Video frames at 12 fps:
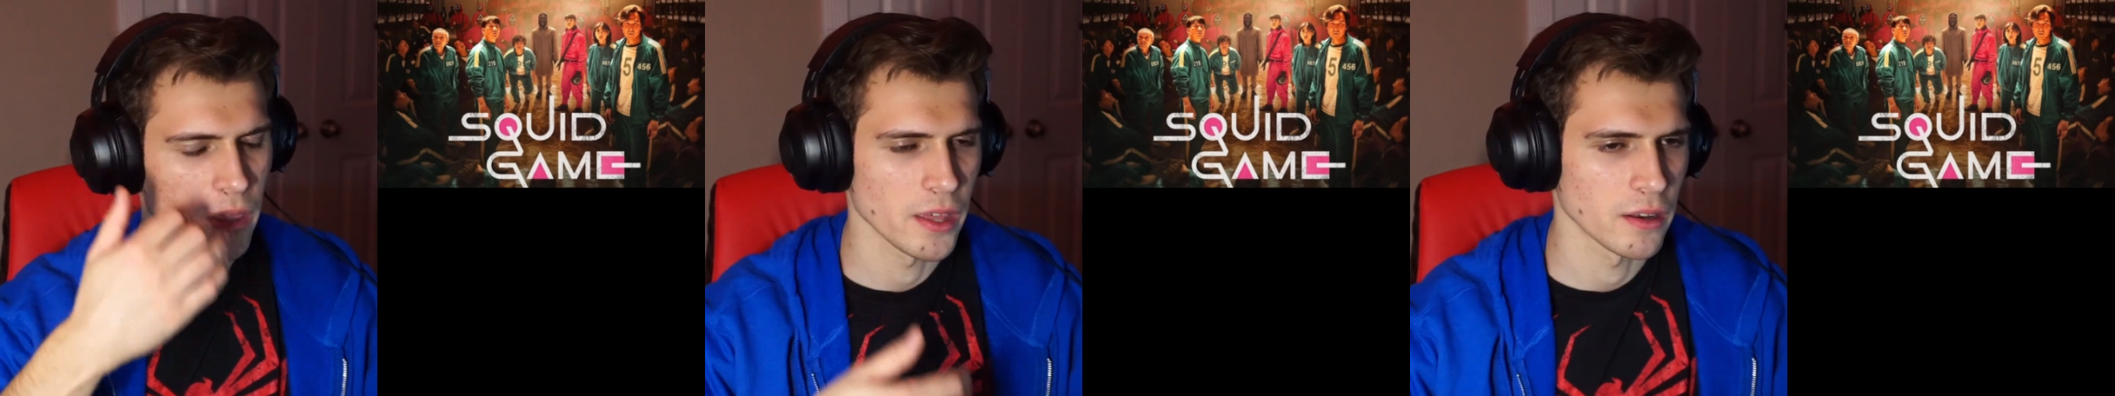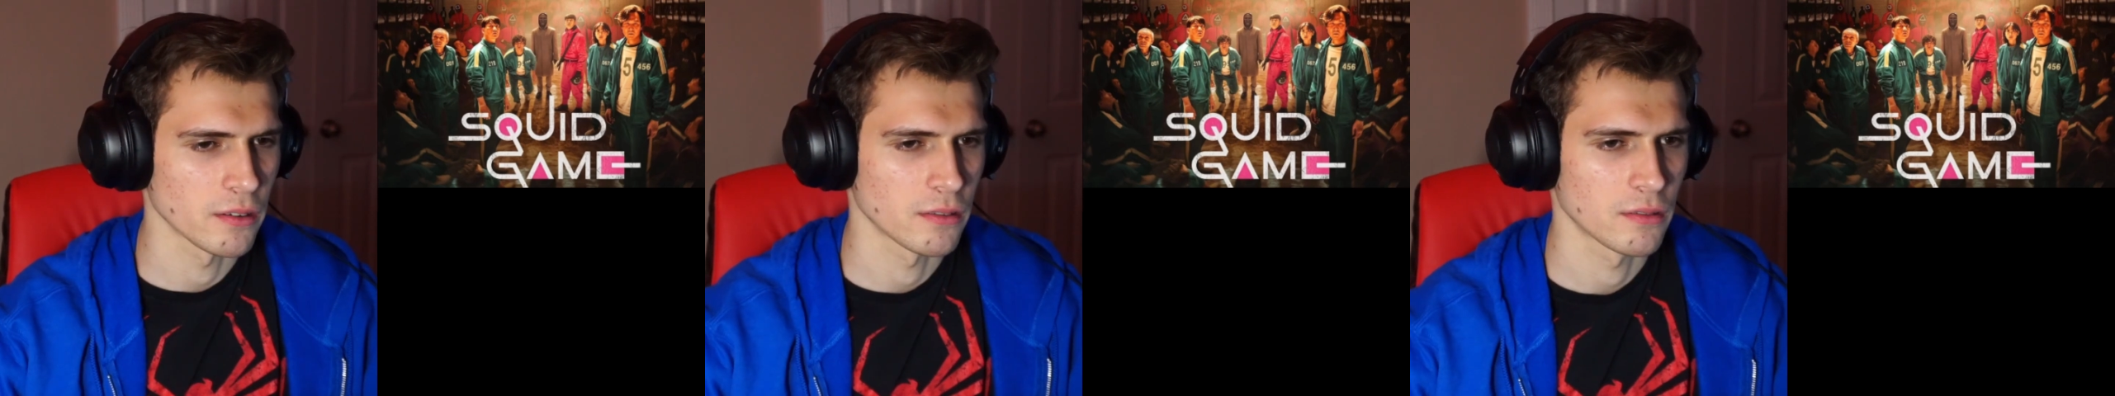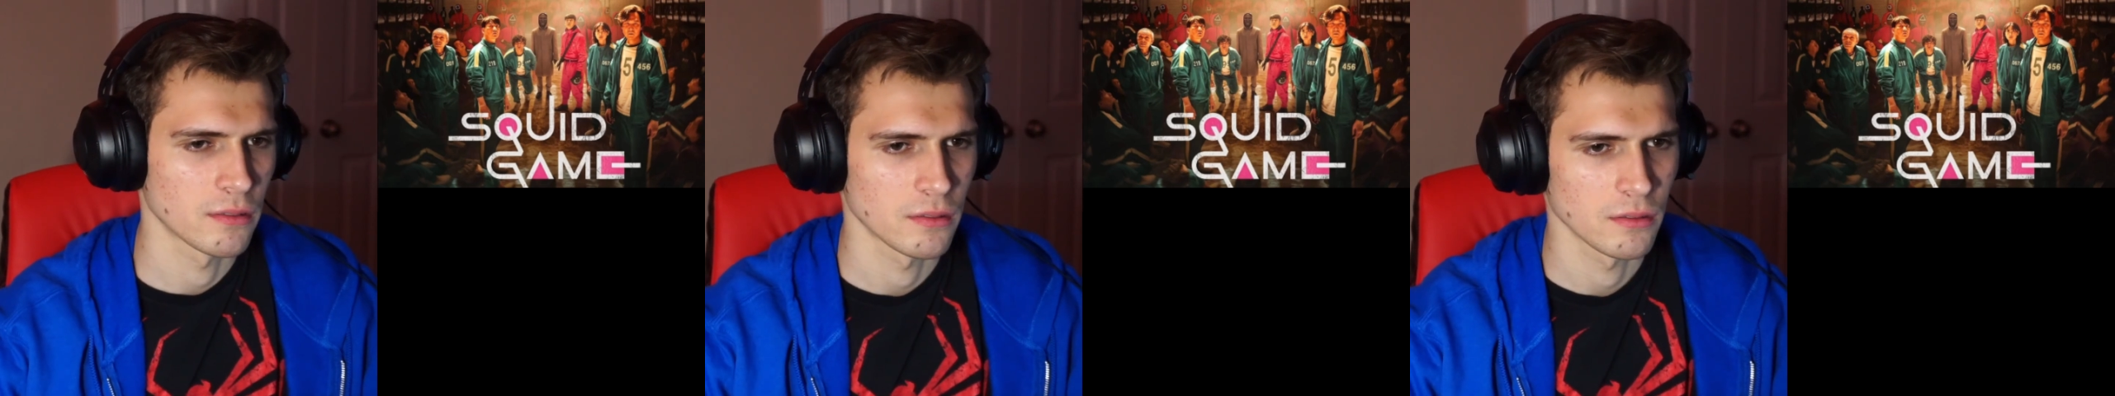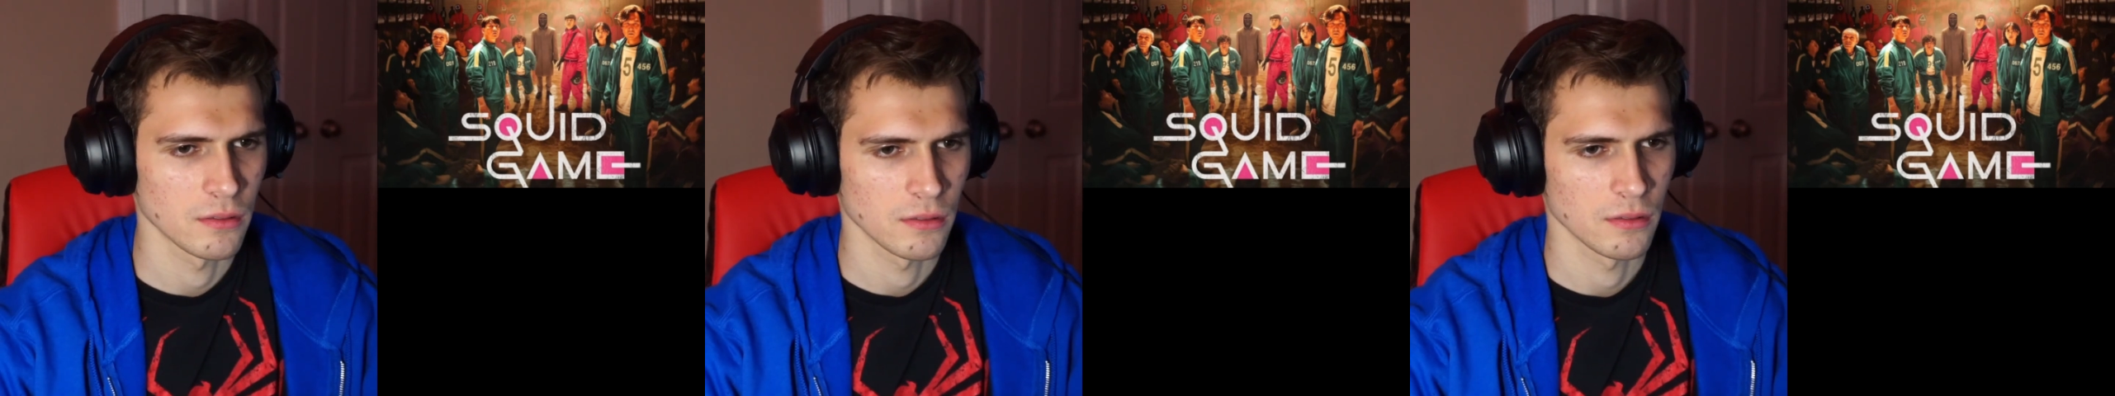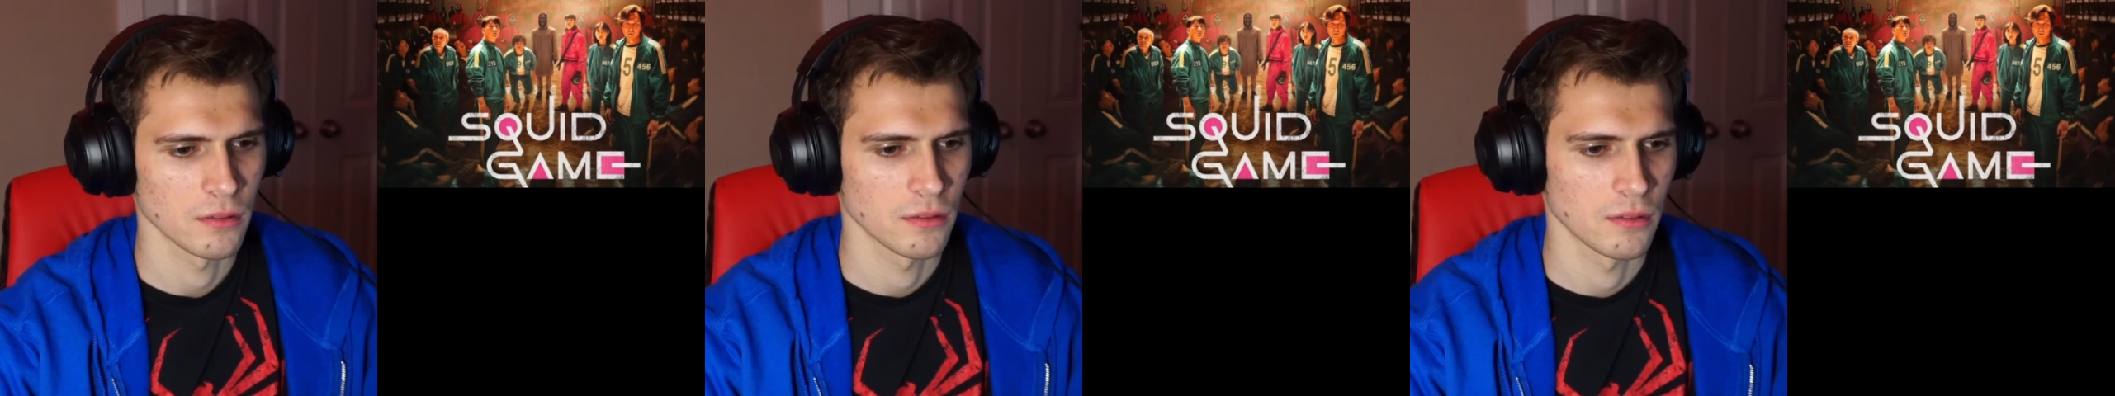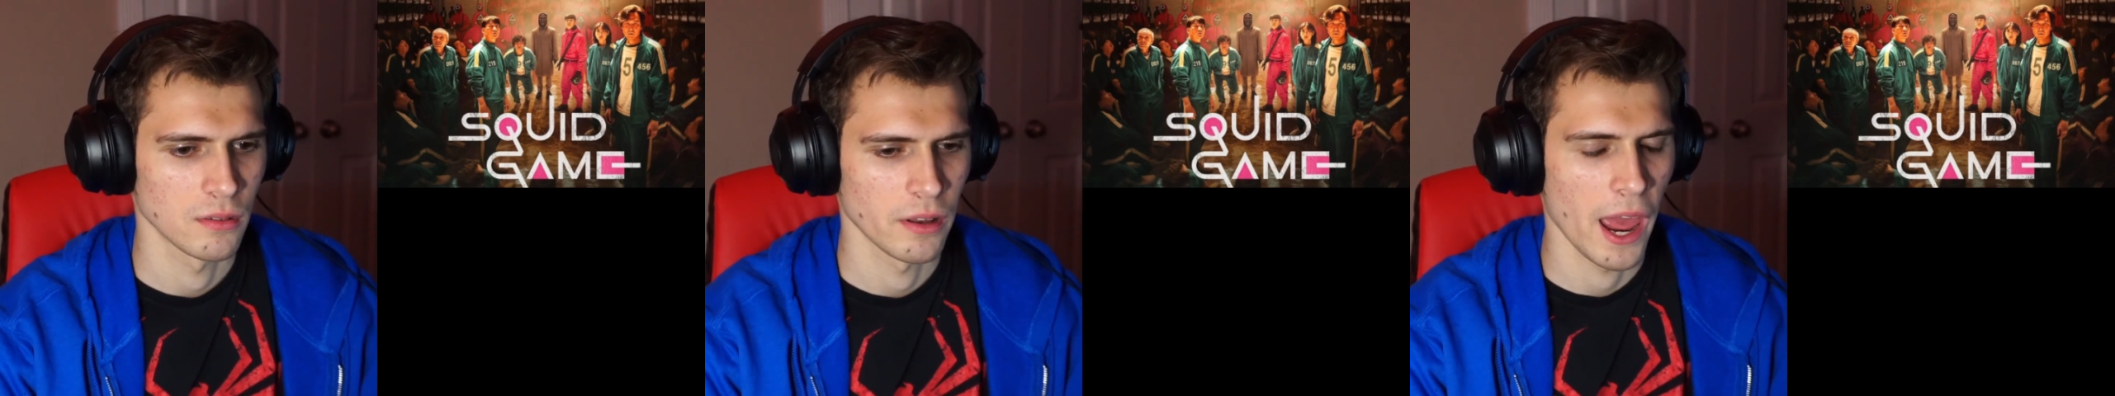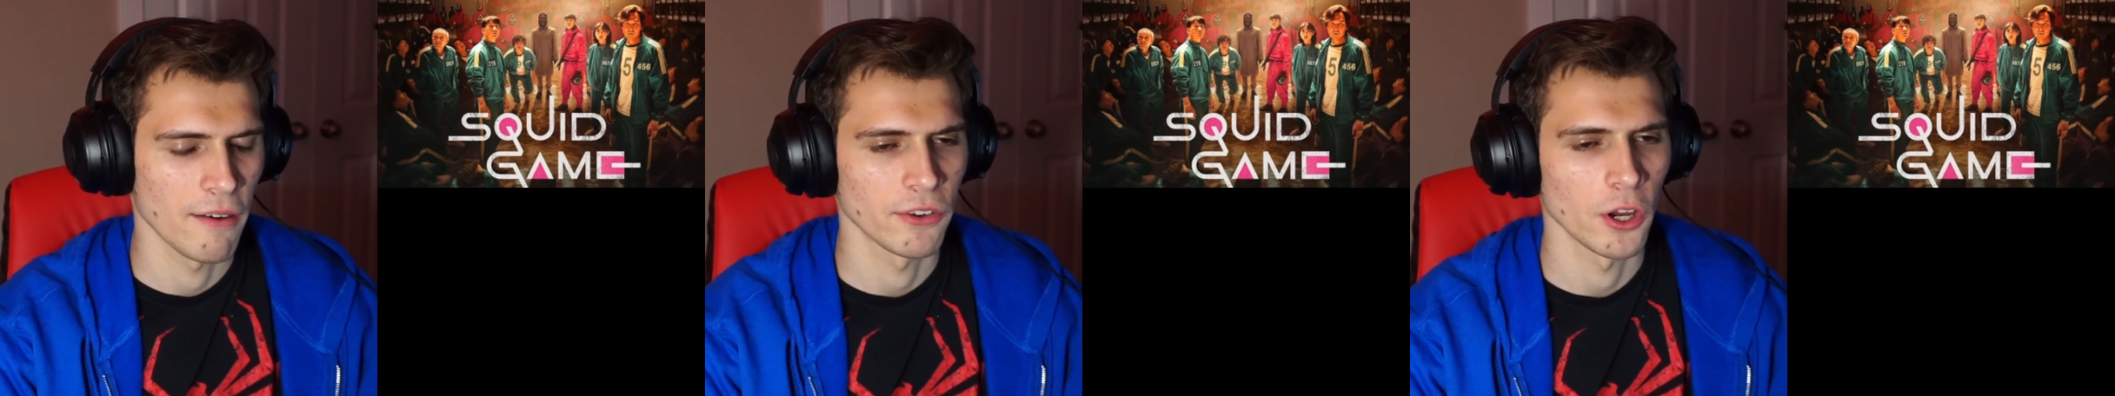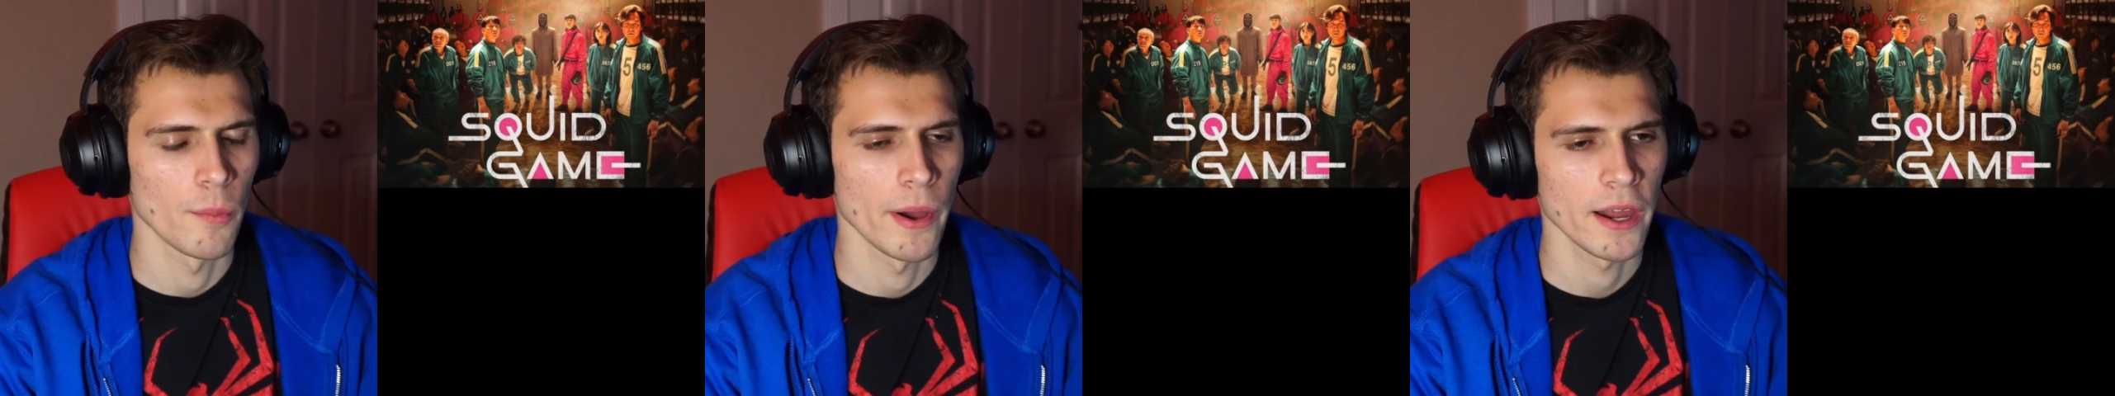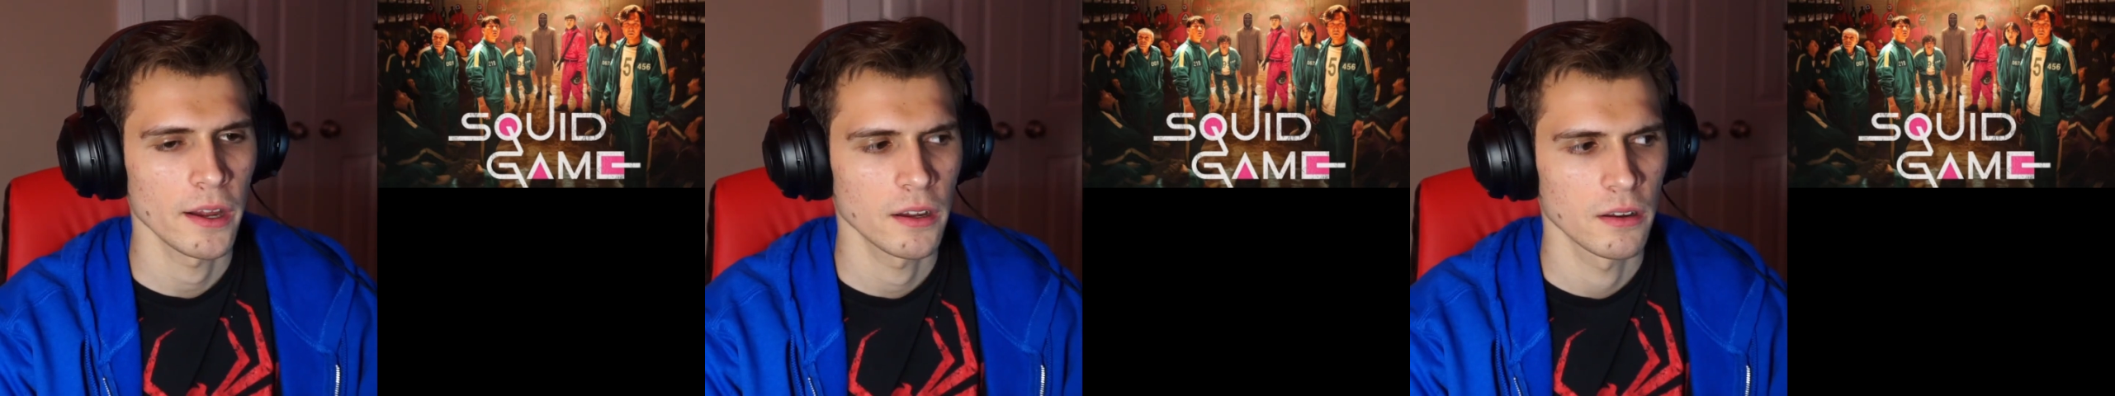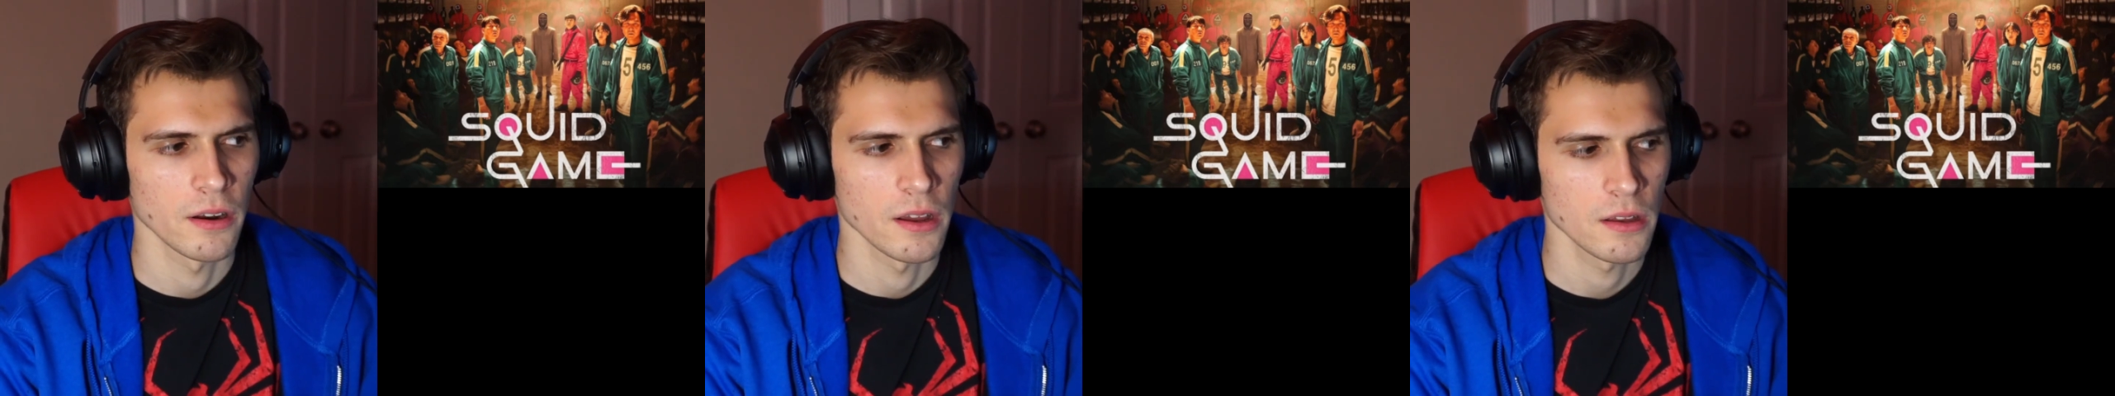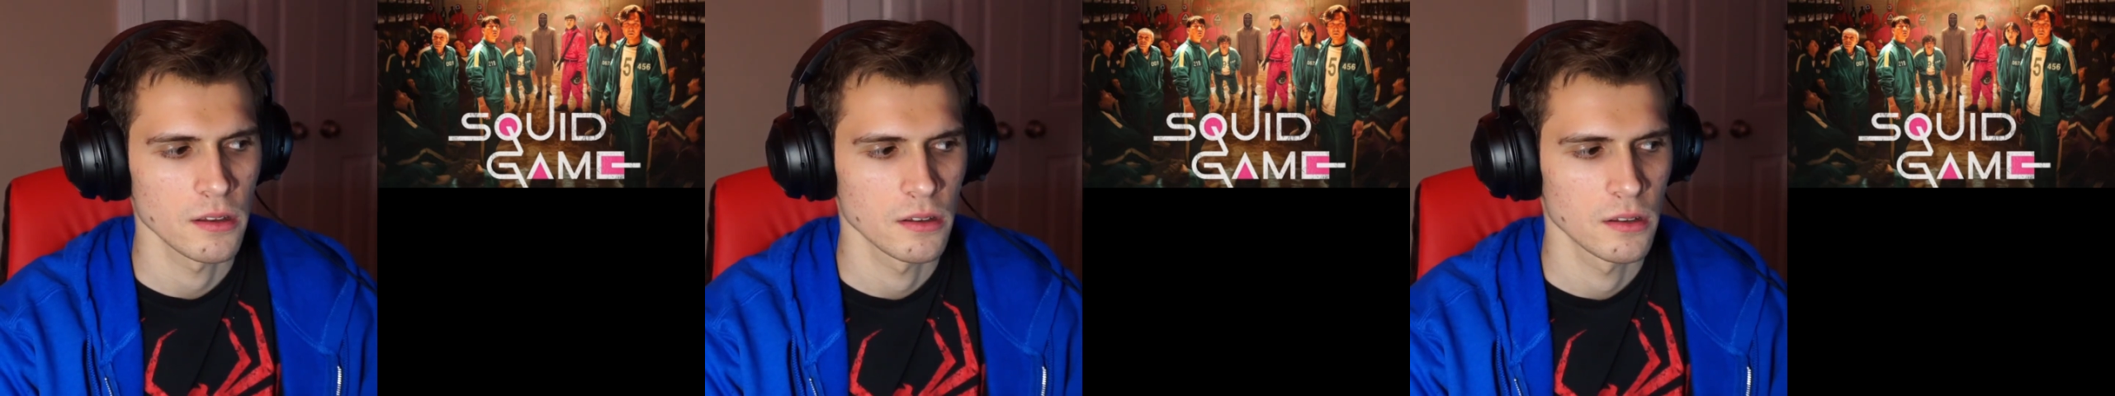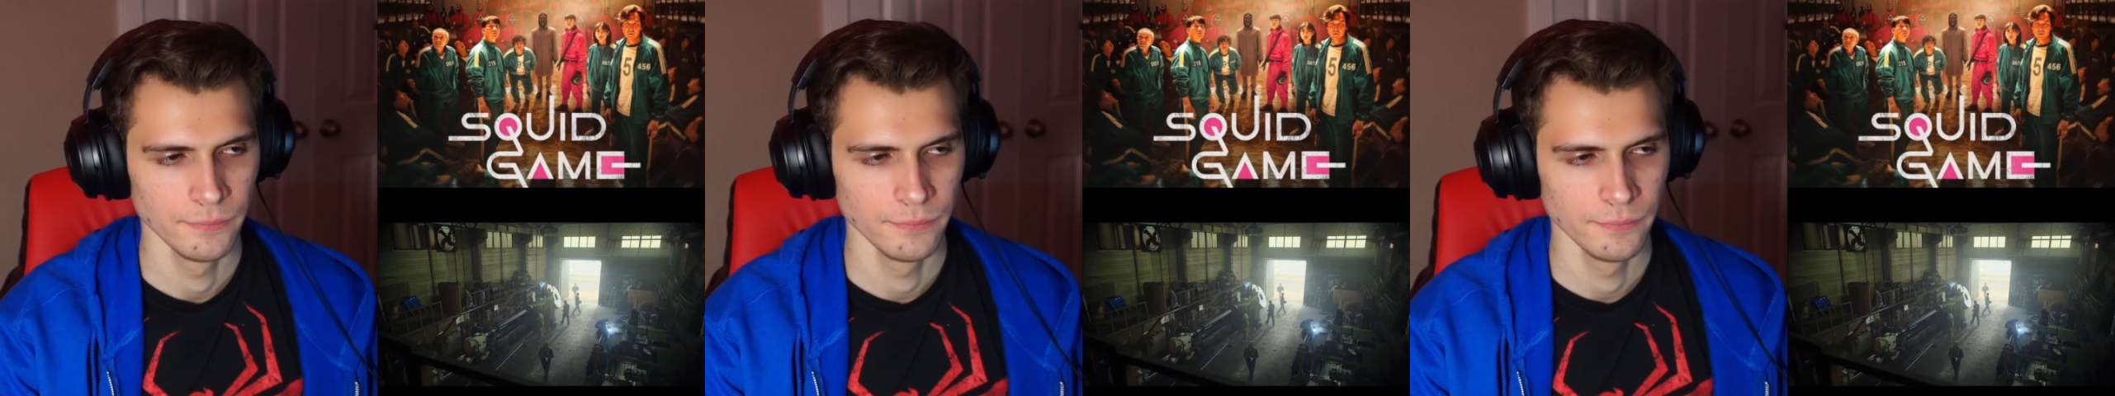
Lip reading: and then they have to go back, right?